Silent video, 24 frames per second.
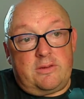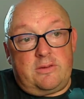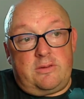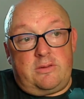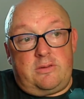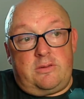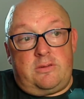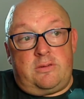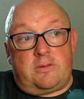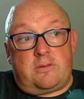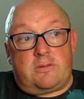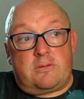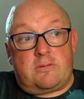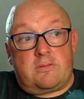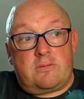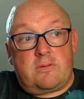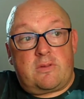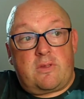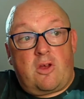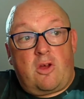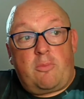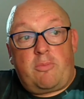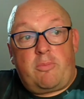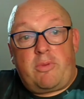So
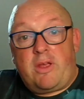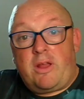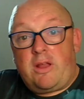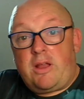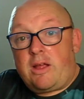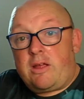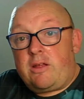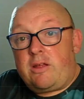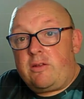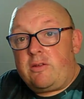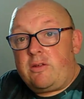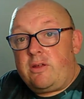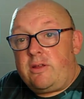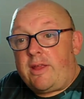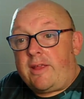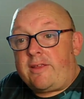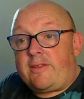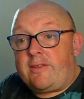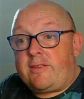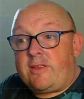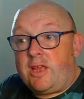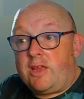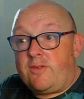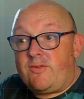it'll be like an
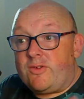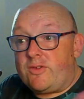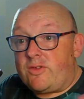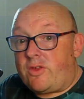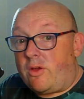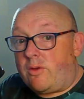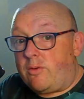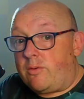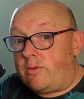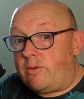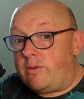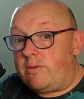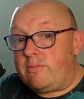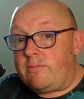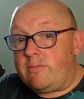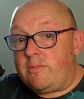entity of its own.